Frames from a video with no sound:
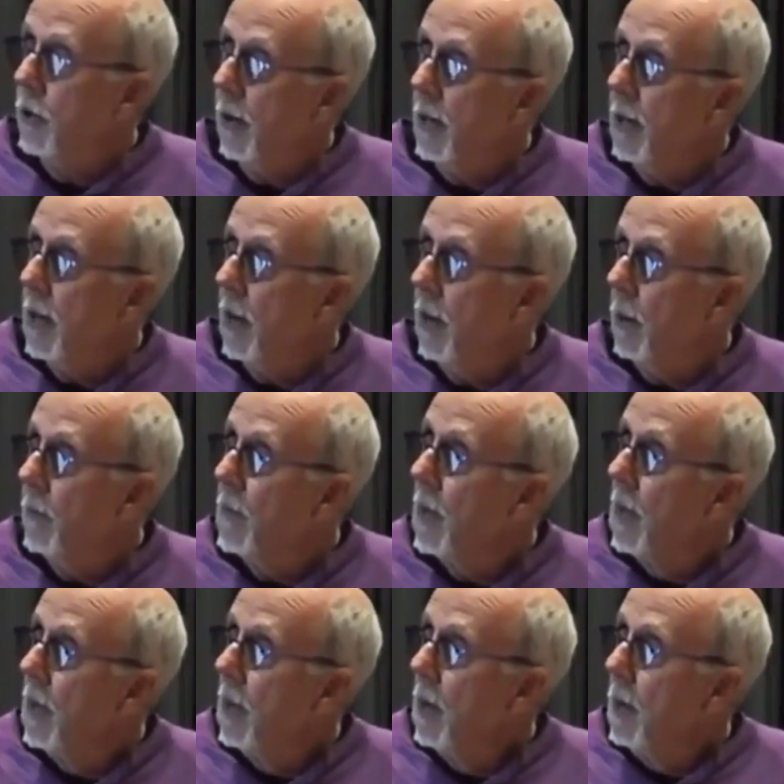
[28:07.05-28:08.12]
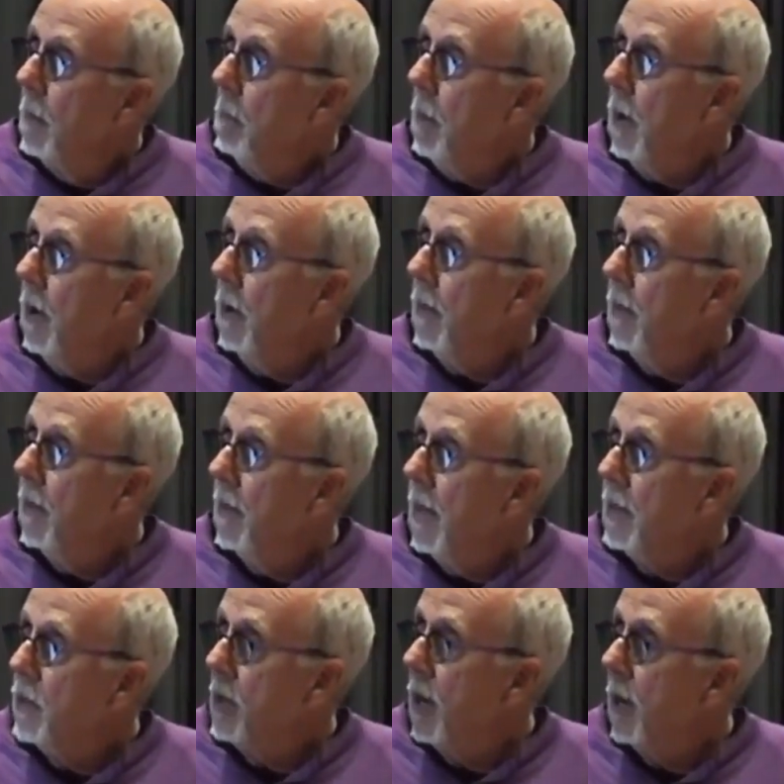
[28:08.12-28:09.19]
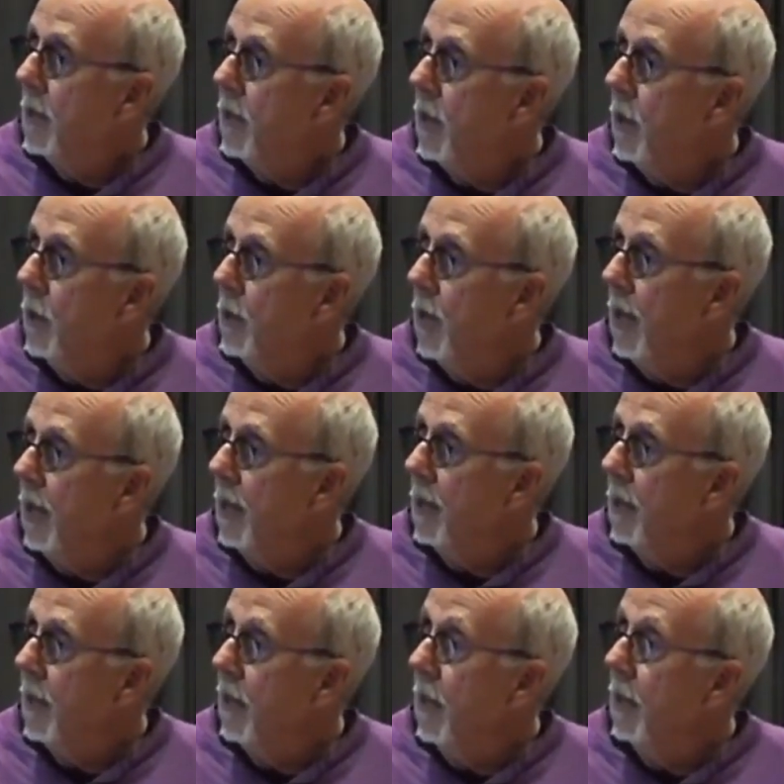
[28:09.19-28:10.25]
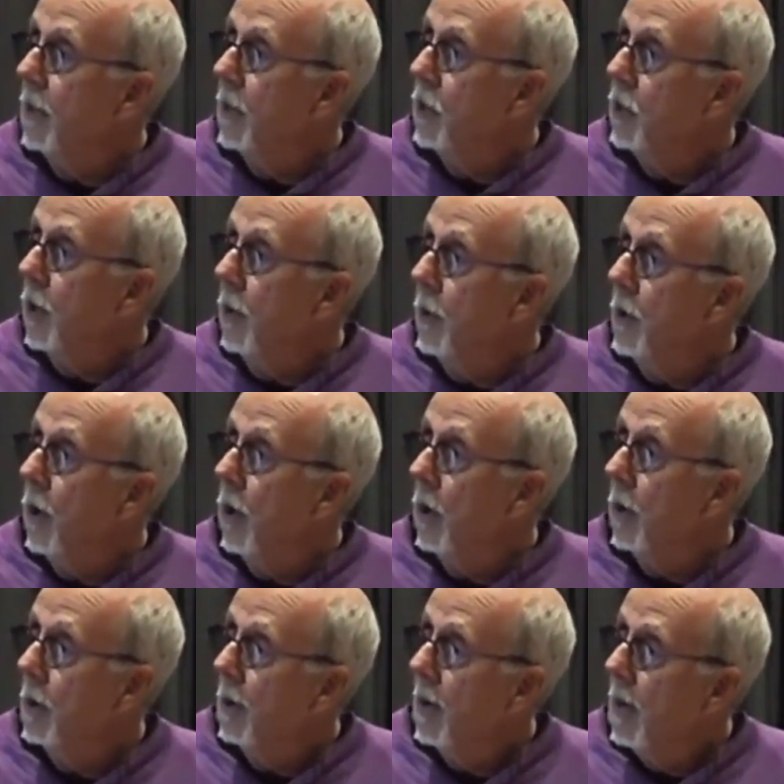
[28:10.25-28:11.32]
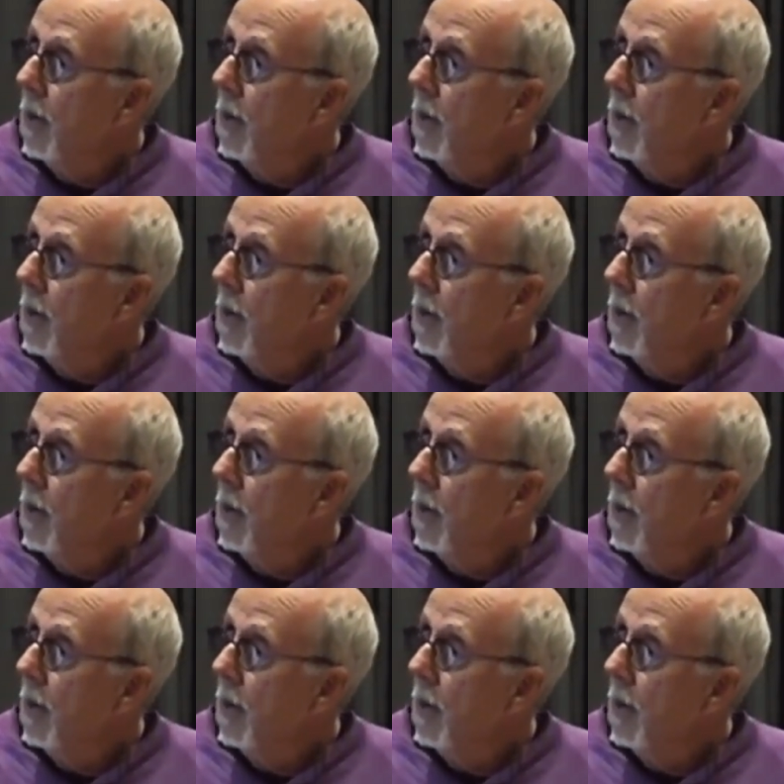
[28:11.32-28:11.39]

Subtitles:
right now. But that's not the only thing that's going on.